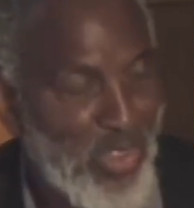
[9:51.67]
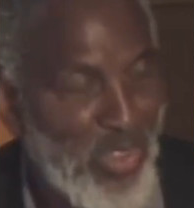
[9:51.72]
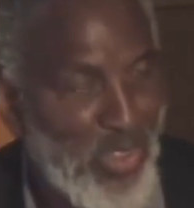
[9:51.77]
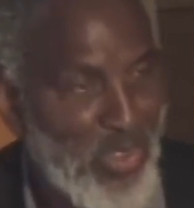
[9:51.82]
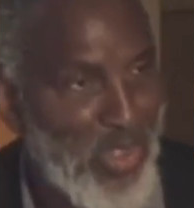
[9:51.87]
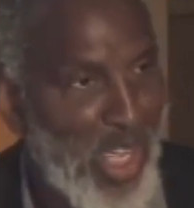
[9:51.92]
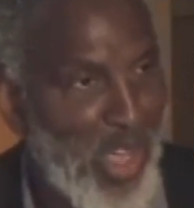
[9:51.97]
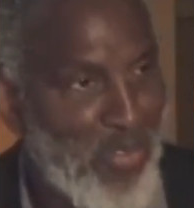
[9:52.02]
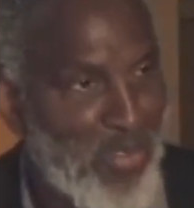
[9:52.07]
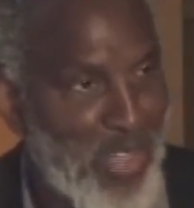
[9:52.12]
you
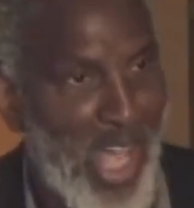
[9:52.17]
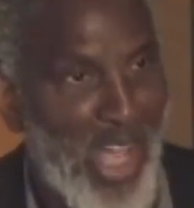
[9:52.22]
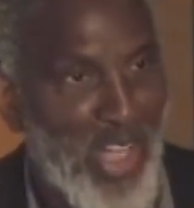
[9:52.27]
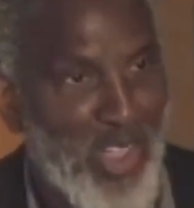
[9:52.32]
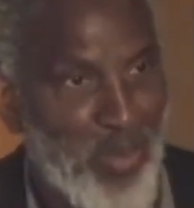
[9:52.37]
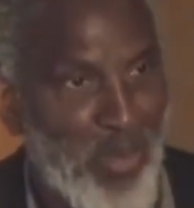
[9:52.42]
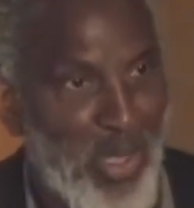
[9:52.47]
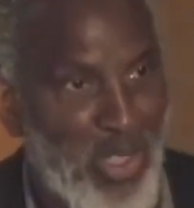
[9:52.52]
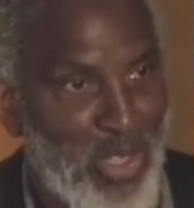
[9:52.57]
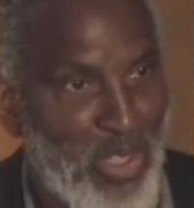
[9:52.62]
have
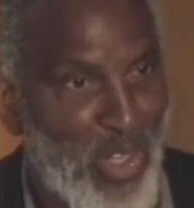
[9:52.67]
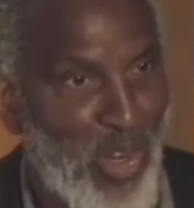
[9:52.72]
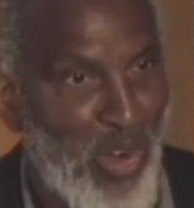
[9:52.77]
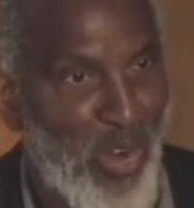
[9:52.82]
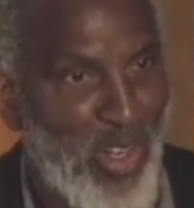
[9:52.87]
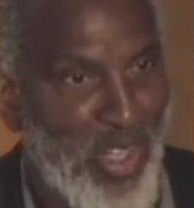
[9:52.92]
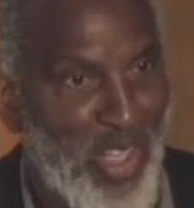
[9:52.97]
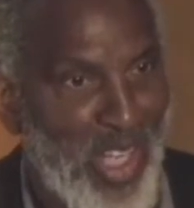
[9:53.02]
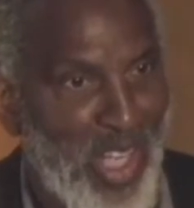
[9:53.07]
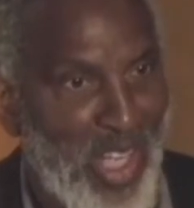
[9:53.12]
tax-based
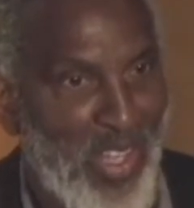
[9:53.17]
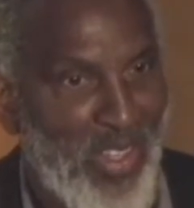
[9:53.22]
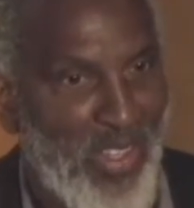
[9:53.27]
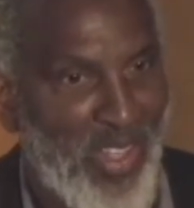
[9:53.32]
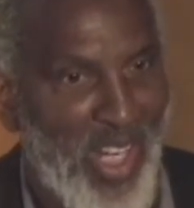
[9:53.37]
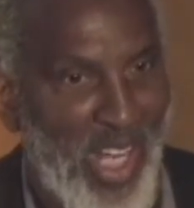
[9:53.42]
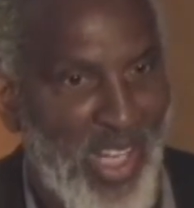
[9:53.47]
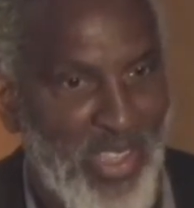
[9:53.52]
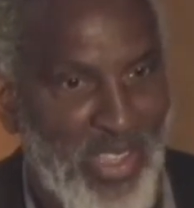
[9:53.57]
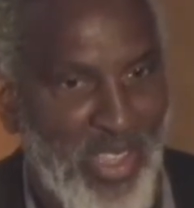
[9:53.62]
sharing that
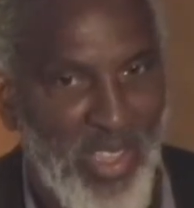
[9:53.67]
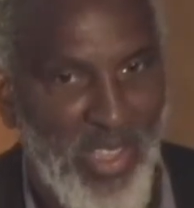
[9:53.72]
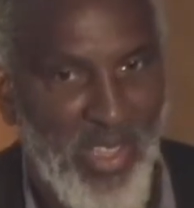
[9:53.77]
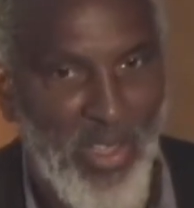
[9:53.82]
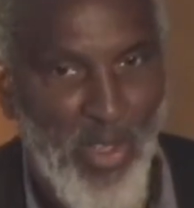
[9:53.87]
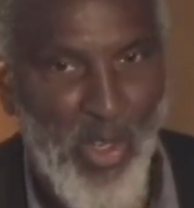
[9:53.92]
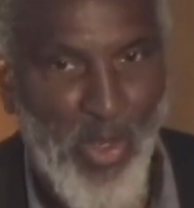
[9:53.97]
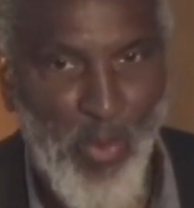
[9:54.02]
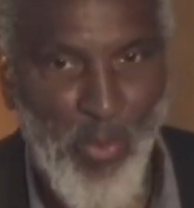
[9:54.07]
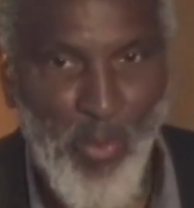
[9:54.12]
actually
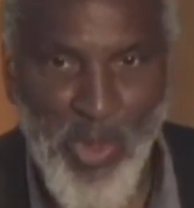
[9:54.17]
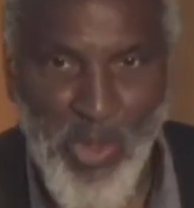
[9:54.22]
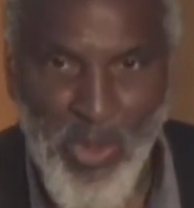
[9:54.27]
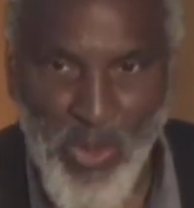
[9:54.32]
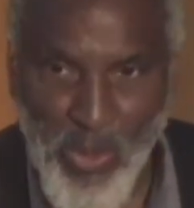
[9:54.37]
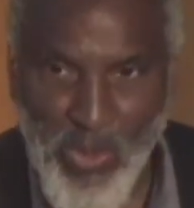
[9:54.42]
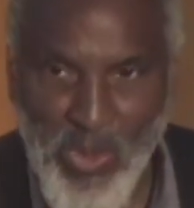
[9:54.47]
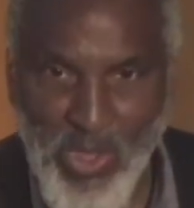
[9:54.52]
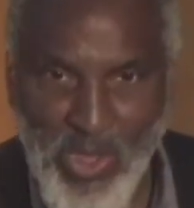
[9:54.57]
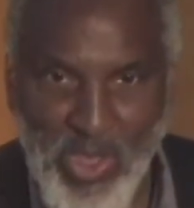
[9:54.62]

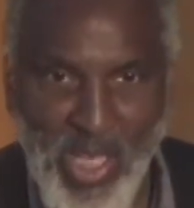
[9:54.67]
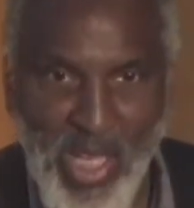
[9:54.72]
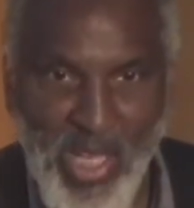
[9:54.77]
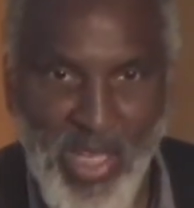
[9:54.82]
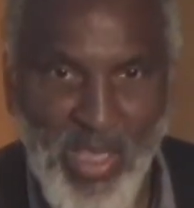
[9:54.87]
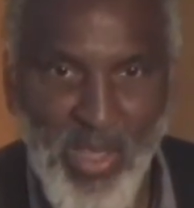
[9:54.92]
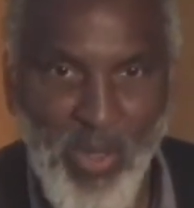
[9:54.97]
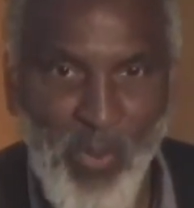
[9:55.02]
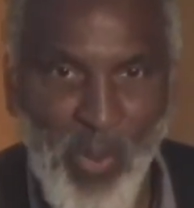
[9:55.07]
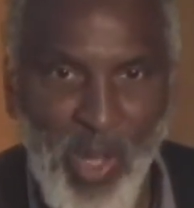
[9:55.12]
reduces that
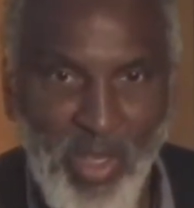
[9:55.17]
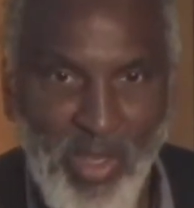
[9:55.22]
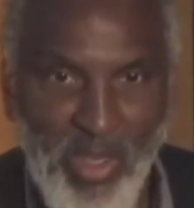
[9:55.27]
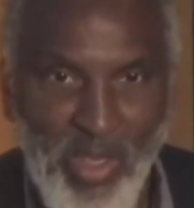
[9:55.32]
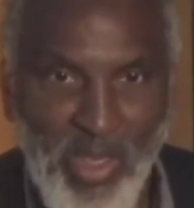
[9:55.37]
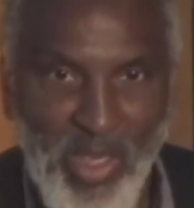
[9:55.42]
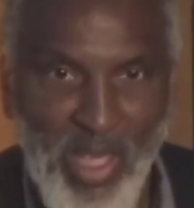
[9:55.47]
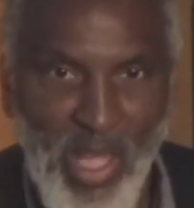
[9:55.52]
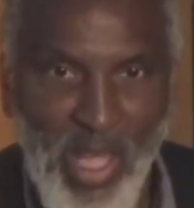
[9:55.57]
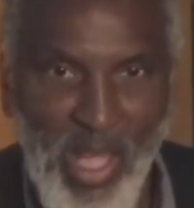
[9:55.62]
inequality
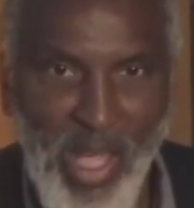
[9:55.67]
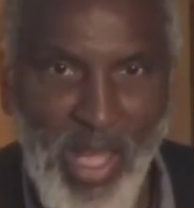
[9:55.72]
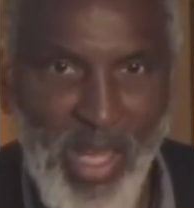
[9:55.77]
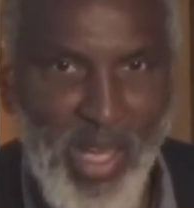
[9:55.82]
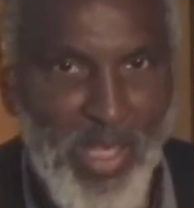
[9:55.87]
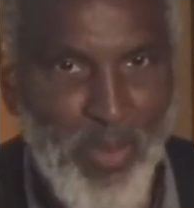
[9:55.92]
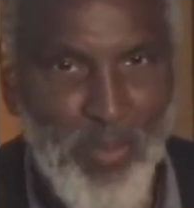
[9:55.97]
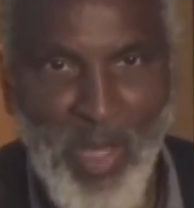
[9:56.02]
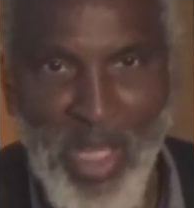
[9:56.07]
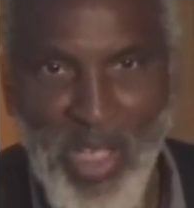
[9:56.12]
and
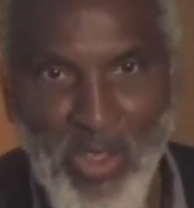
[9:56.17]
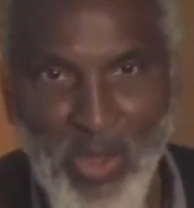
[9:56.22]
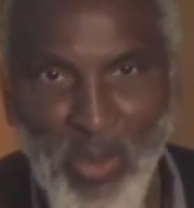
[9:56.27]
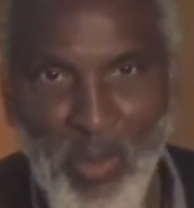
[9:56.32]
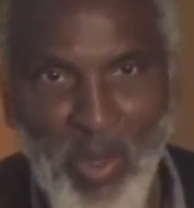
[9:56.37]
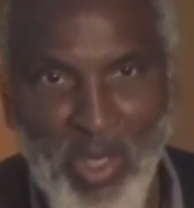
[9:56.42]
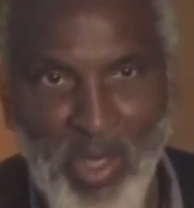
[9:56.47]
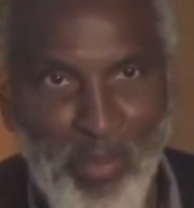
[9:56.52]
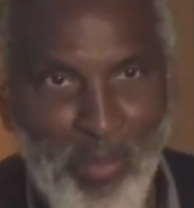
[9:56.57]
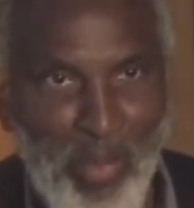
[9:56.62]
has made you one
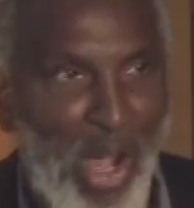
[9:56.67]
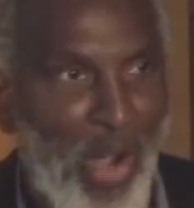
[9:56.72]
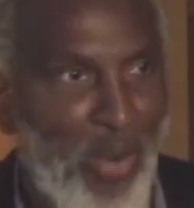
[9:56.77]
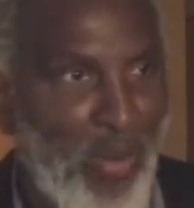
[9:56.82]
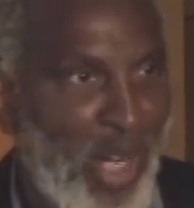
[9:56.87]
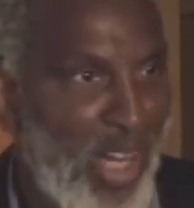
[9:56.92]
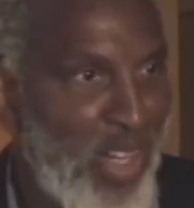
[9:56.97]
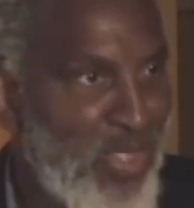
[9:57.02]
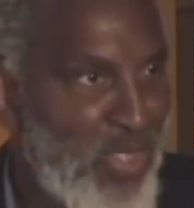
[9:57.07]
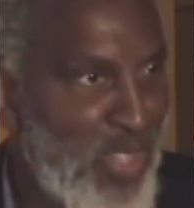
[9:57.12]
of the
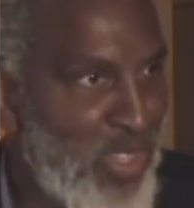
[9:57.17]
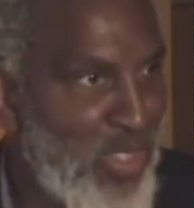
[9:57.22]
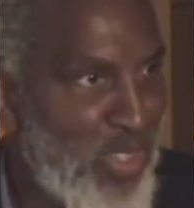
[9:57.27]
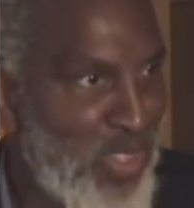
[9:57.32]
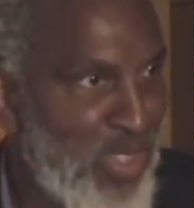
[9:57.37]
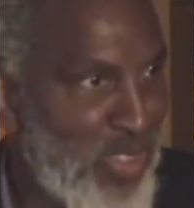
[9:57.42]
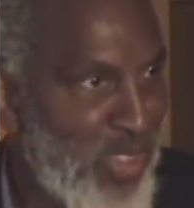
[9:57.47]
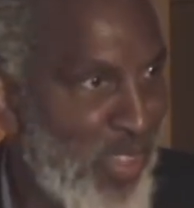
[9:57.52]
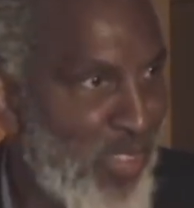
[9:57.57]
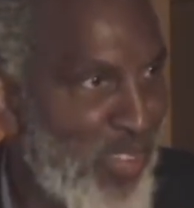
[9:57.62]
powerhouse
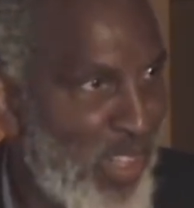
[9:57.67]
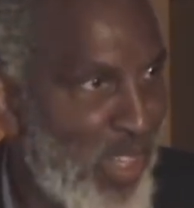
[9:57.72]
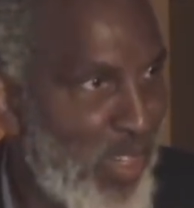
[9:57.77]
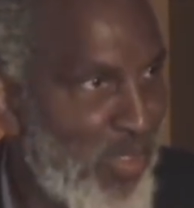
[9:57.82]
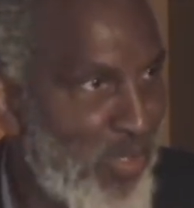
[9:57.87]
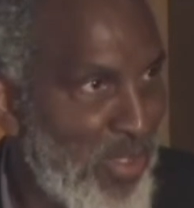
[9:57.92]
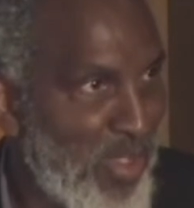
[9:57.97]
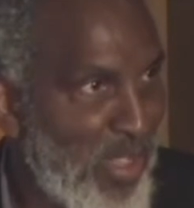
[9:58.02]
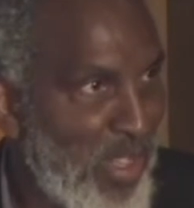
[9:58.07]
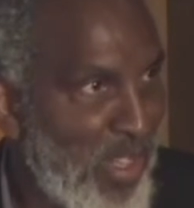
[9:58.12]
engines of the
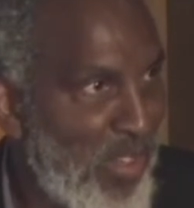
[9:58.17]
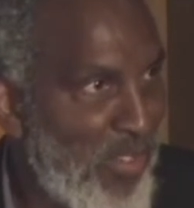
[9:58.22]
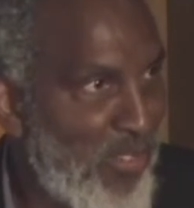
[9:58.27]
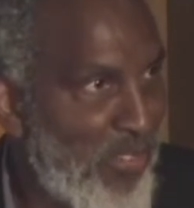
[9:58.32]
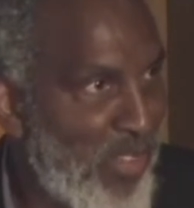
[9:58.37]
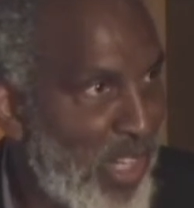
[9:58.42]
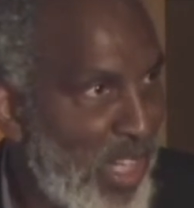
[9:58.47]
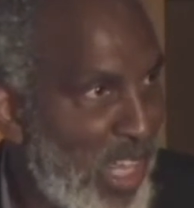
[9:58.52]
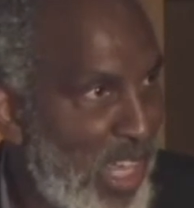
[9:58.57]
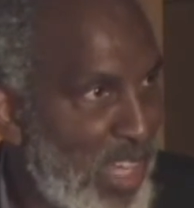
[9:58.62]
country for
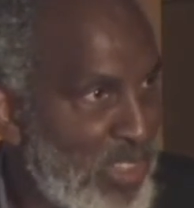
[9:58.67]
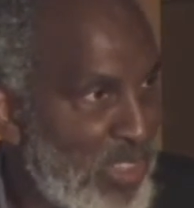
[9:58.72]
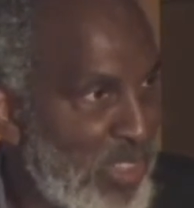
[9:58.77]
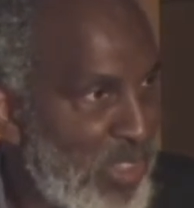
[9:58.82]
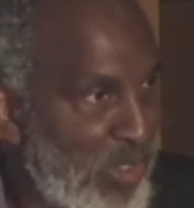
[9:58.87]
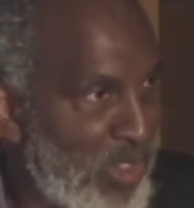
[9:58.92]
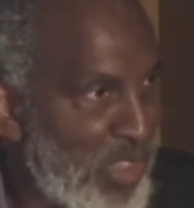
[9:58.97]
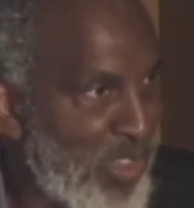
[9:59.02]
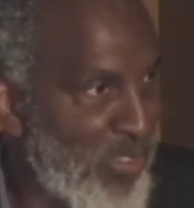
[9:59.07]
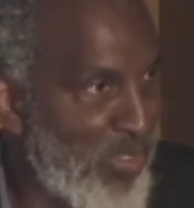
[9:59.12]
the last
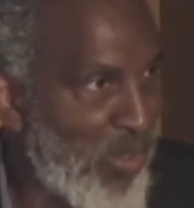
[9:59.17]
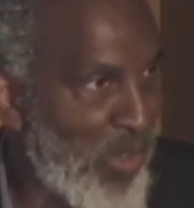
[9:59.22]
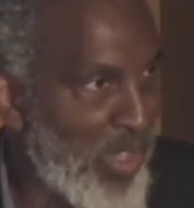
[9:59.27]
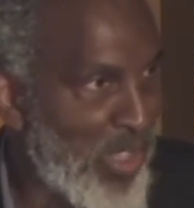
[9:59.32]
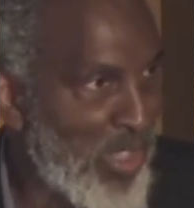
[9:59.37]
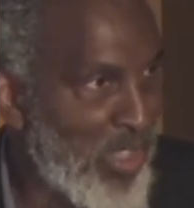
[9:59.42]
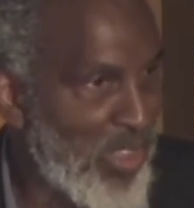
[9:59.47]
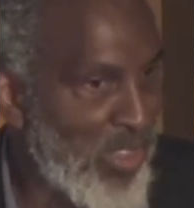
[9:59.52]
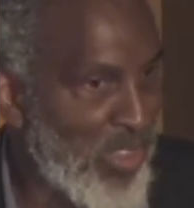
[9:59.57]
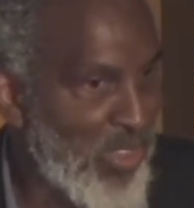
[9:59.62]
30 or 40
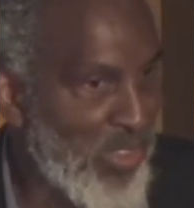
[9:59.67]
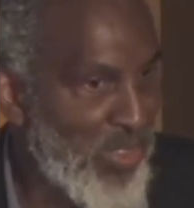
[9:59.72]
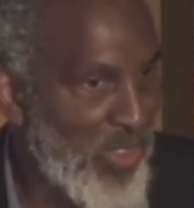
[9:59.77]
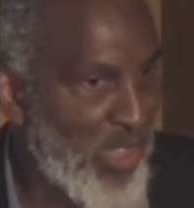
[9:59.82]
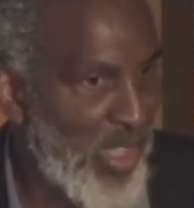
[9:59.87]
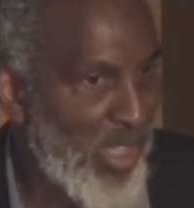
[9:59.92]
years.